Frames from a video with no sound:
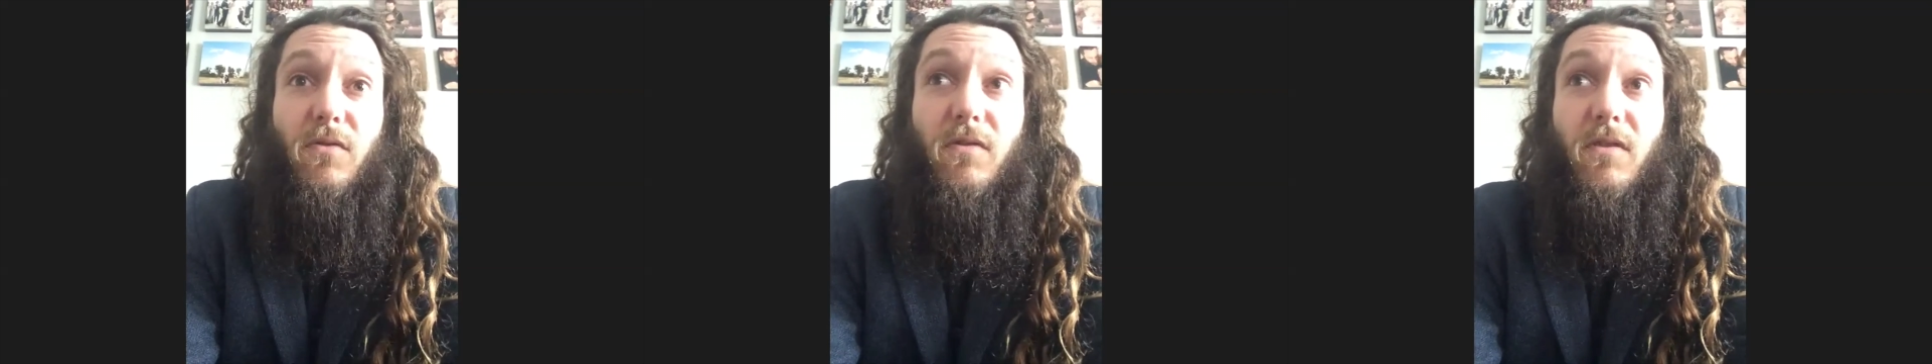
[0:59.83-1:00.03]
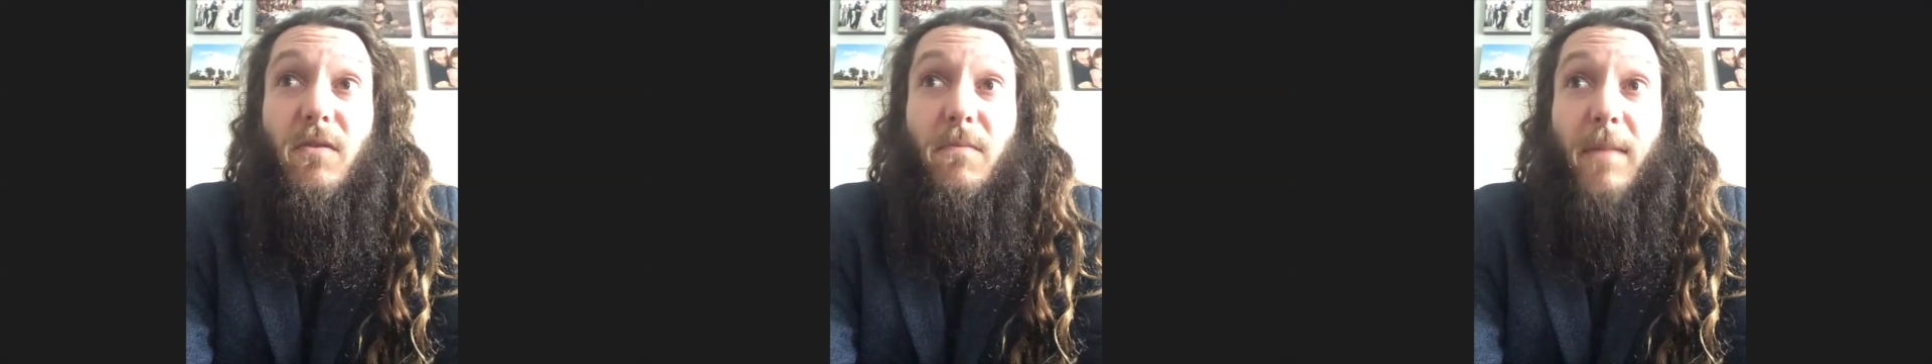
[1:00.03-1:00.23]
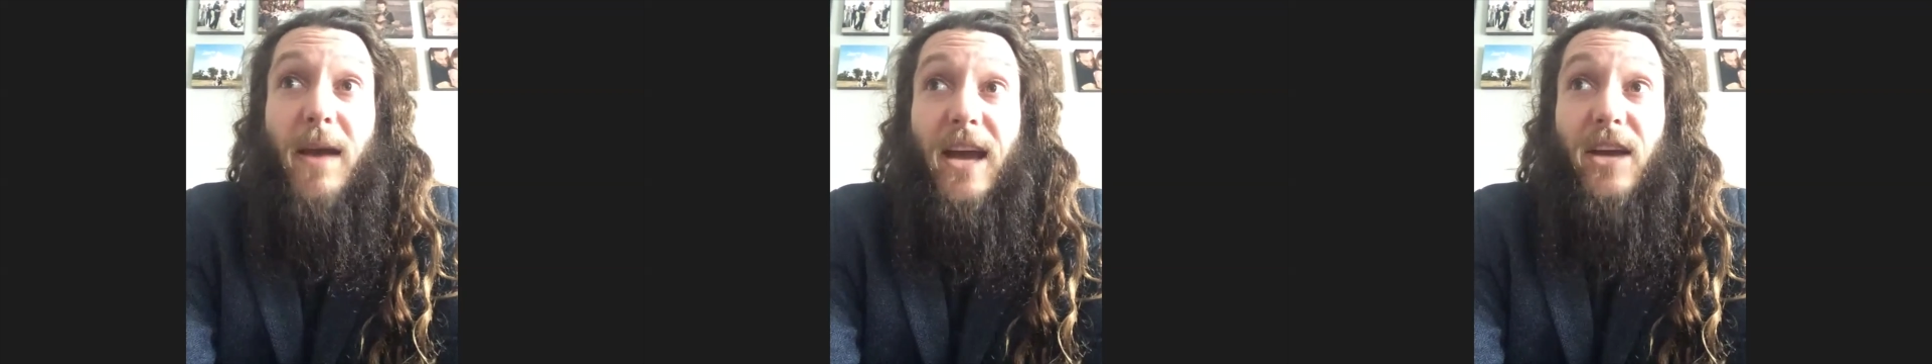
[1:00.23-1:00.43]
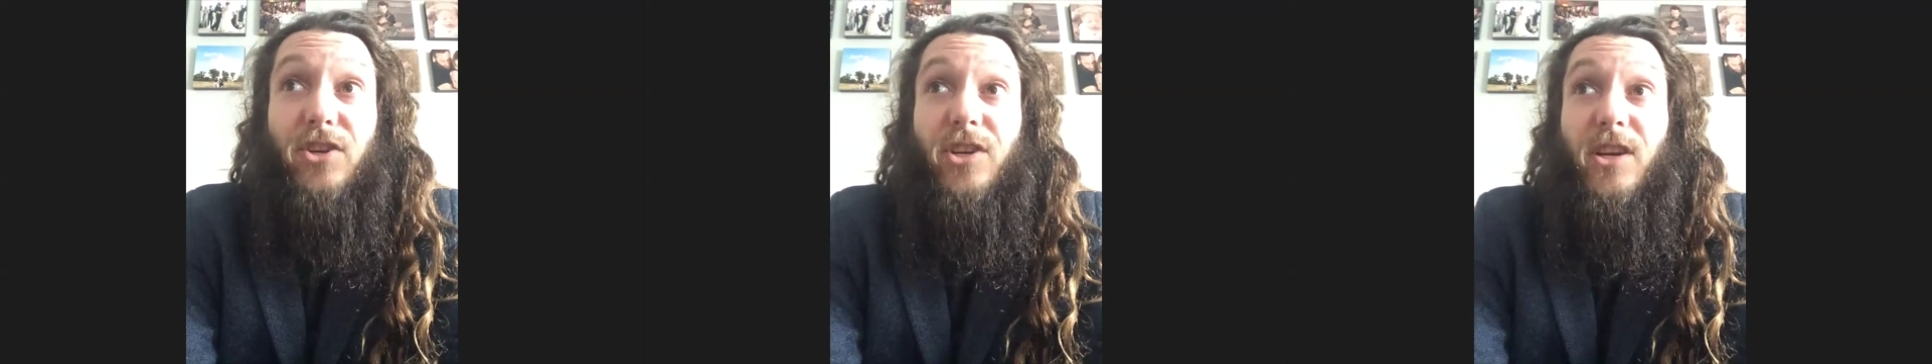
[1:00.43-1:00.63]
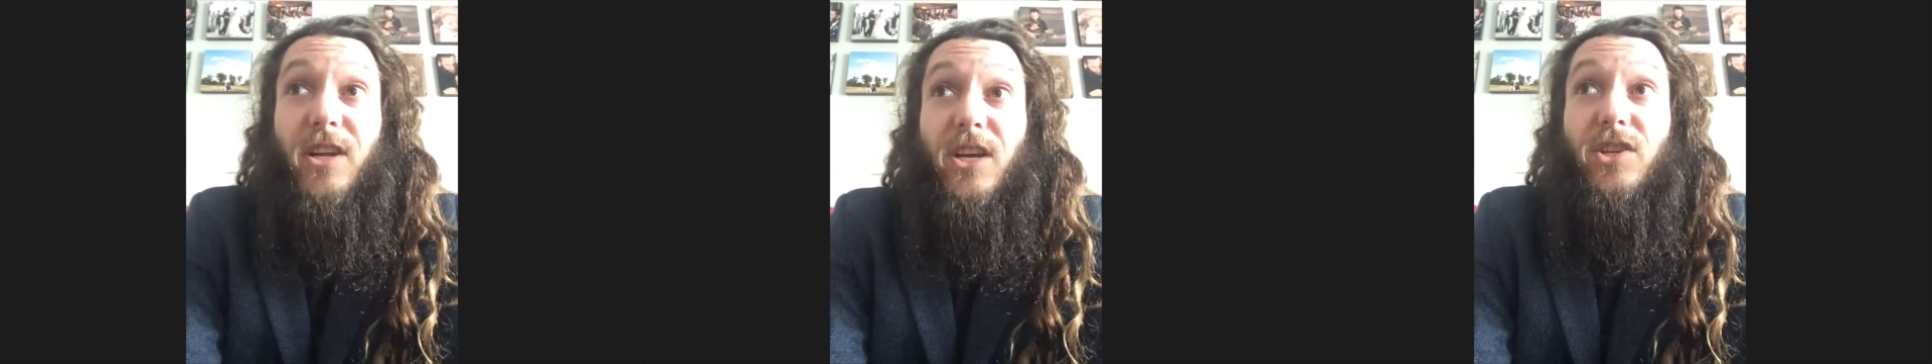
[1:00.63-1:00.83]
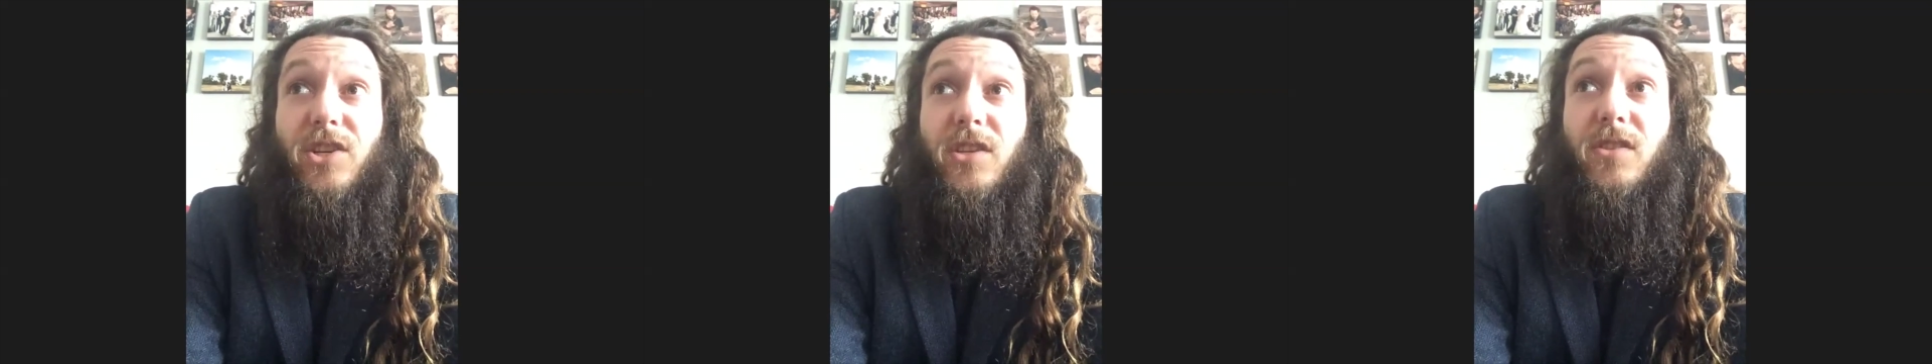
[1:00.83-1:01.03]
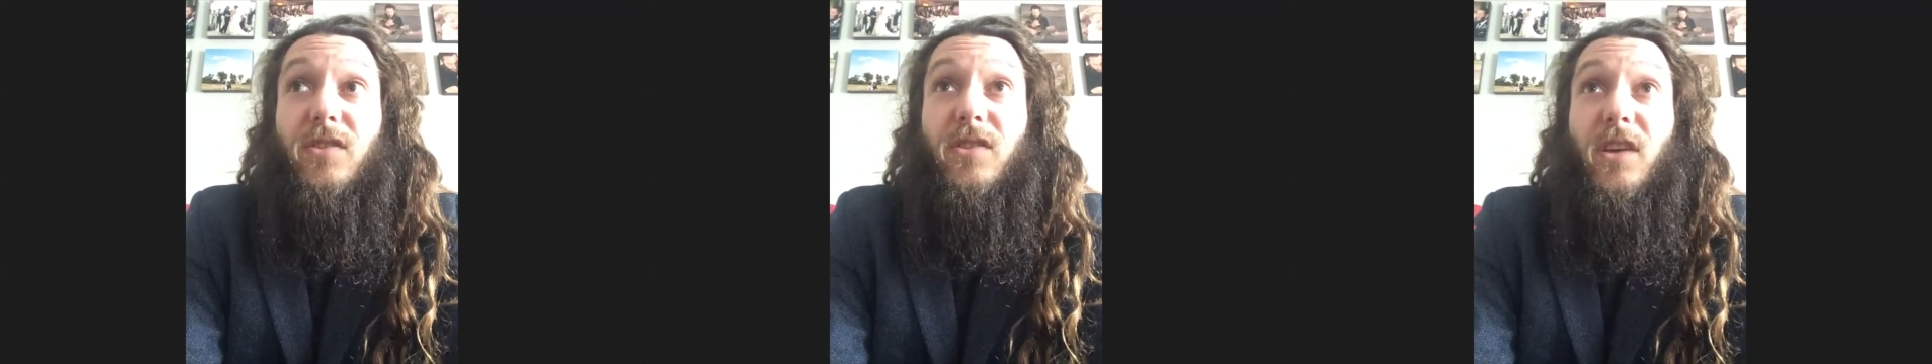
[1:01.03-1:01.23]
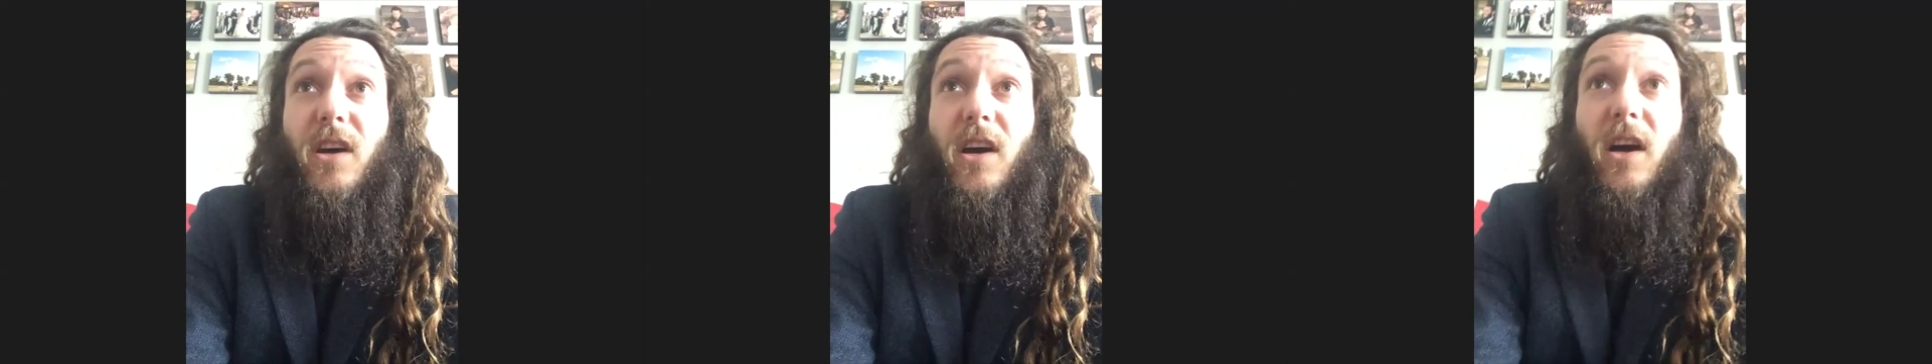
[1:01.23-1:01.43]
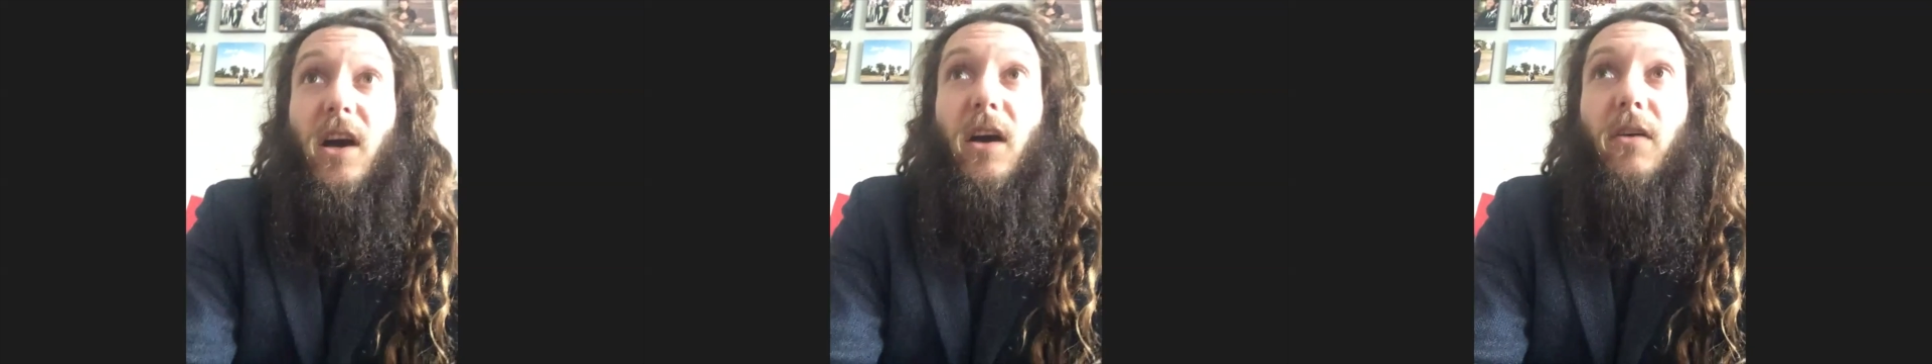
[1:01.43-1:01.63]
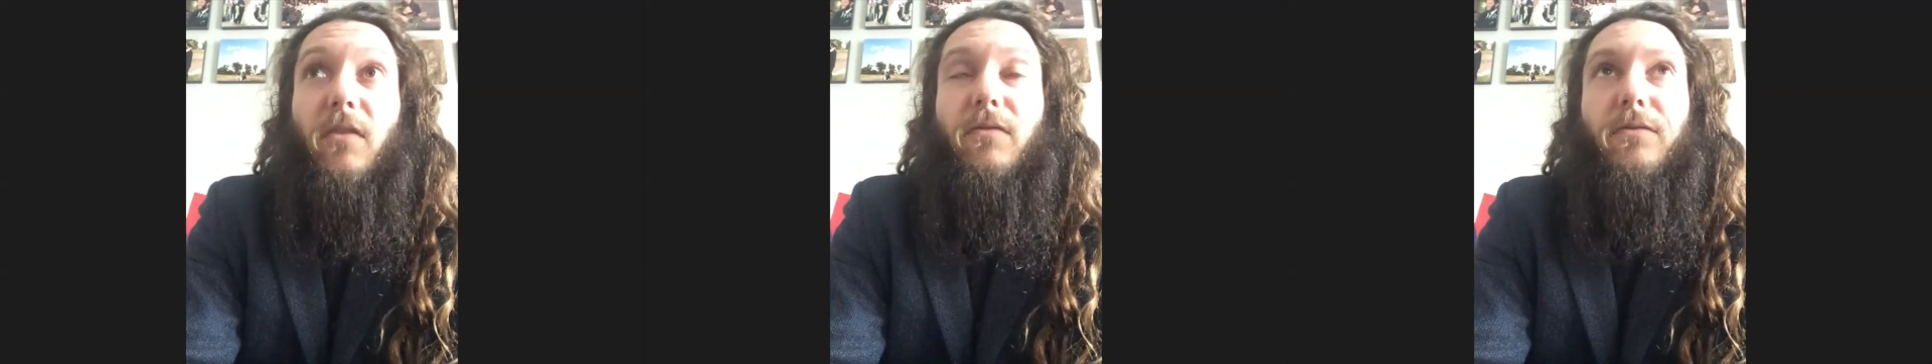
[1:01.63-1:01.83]
the machinations
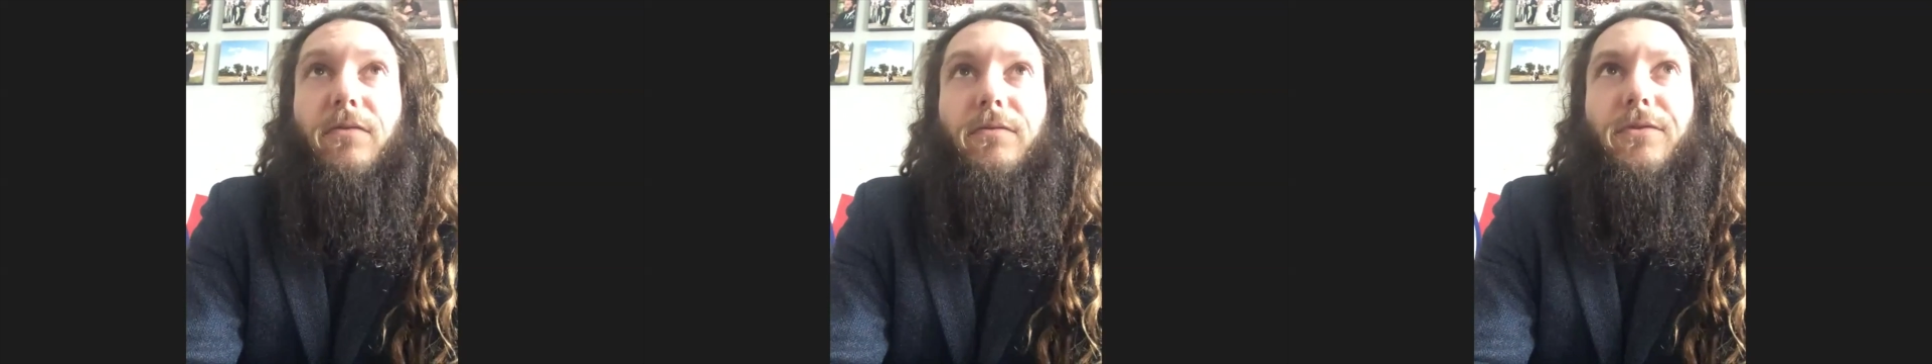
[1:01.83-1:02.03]
of